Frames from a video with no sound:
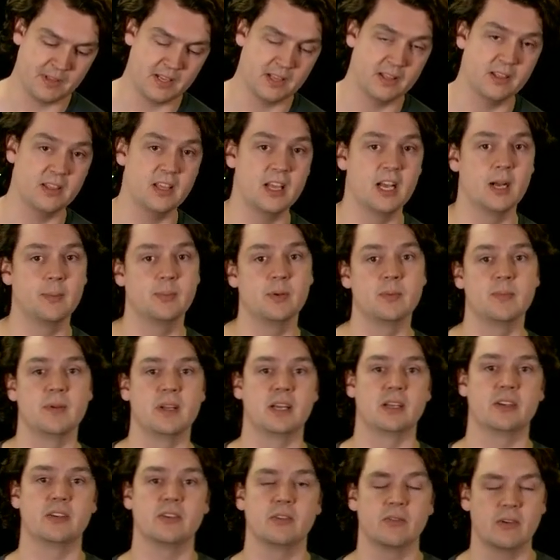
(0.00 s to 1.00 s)
the upper
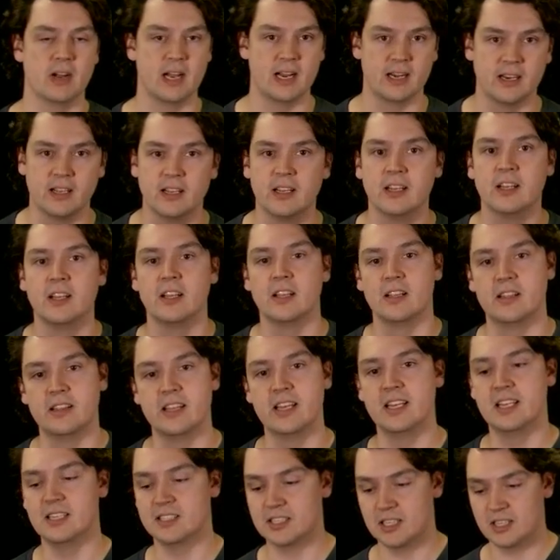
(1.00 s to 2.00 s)
bound, right?
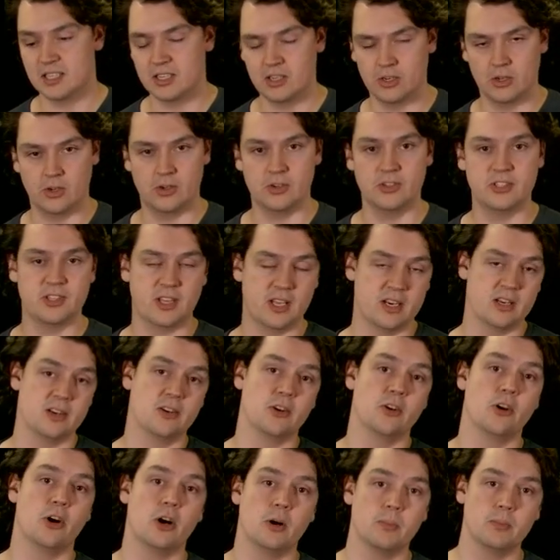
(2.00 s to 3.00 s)
These are the nodes that are
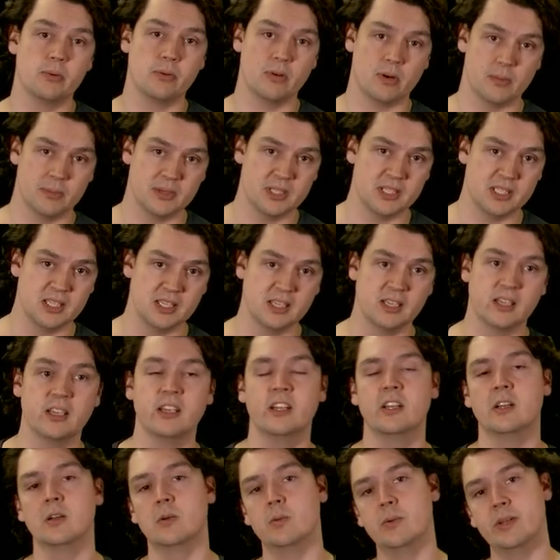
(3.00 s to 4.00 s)
not promising.
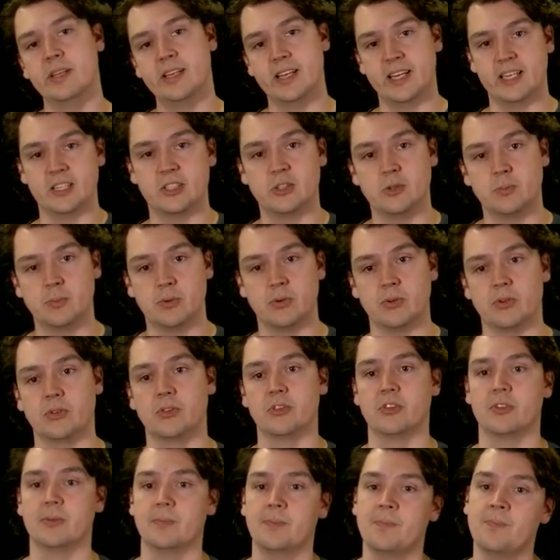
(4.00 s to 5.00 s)
We get to prune
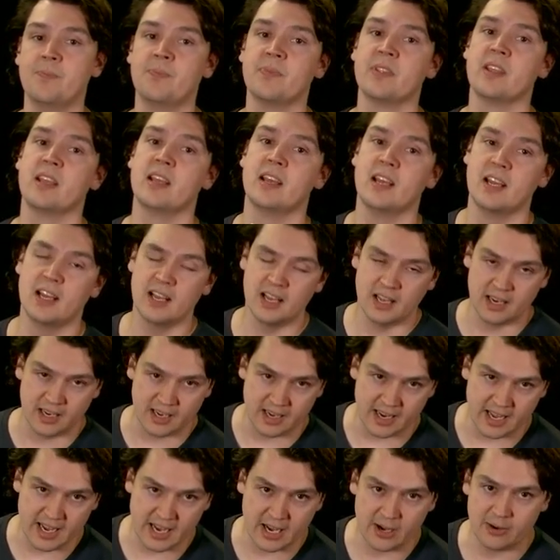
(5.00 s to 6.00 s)
them.
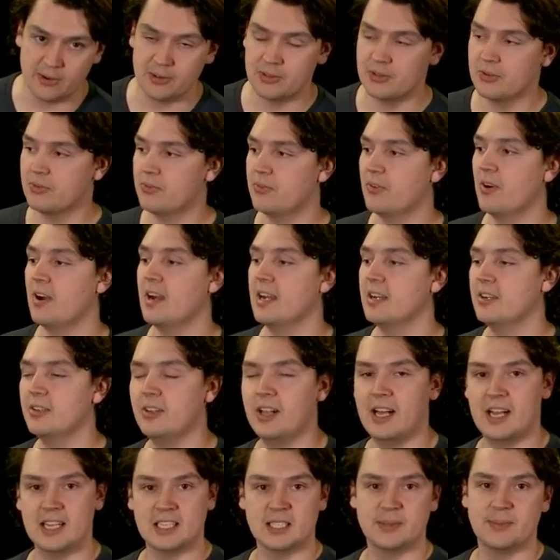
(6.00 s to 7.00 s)
Now, the final
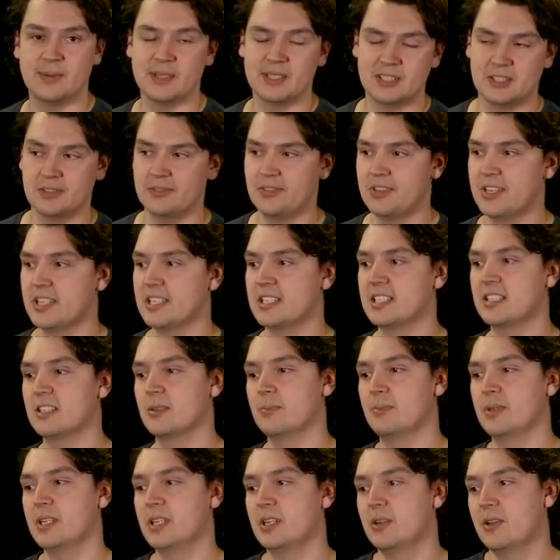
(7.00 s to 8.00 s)
aspect of this, the
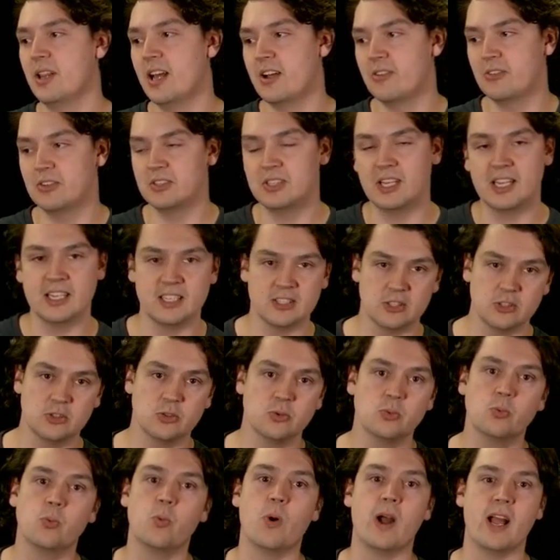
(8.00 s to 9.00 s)
bit that relates to
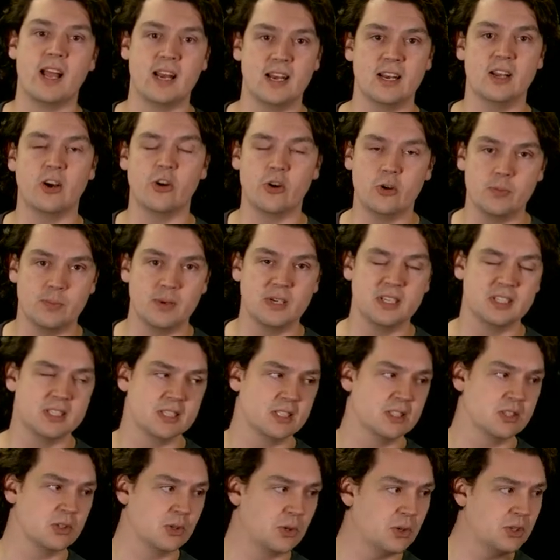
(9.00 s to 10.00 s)
when open is
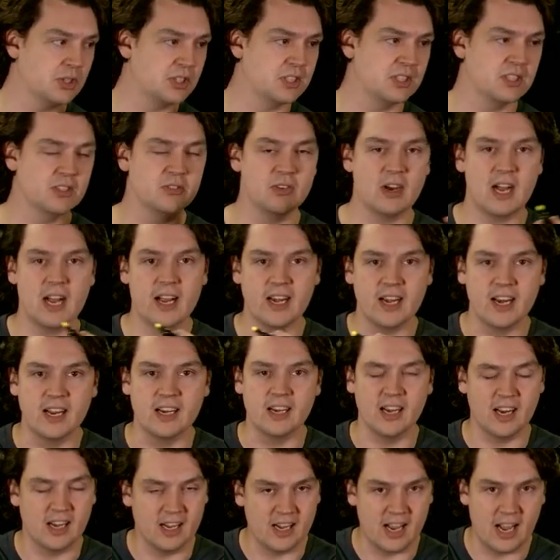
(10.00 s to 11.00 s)
exhausted, right,
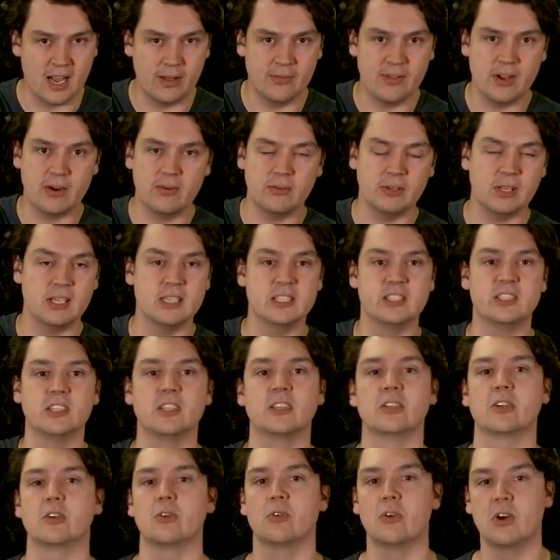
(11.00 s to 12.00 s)
and how that relates to
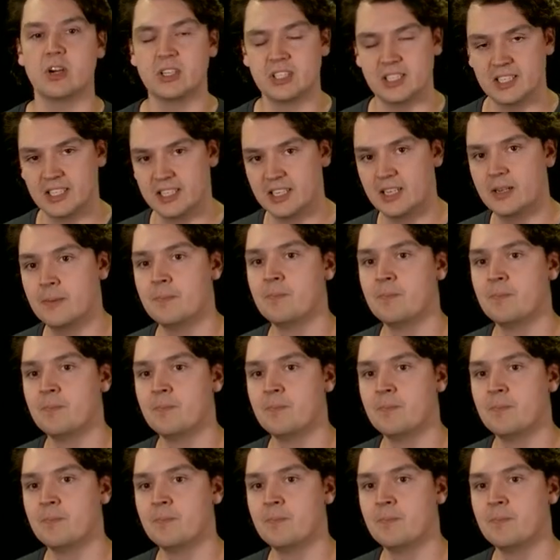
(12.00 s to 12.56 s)
the crossing,